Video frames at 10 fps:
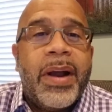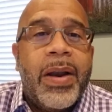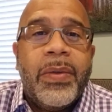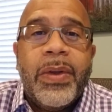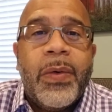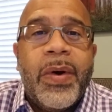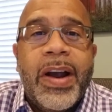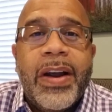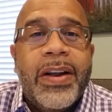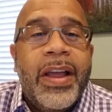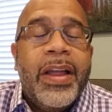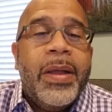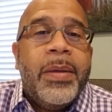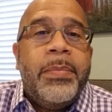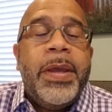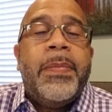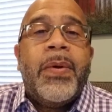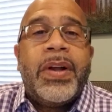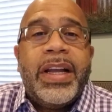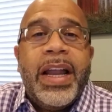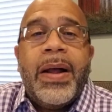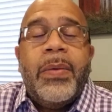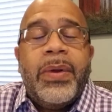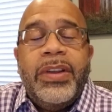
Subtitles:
I don't know where people get up,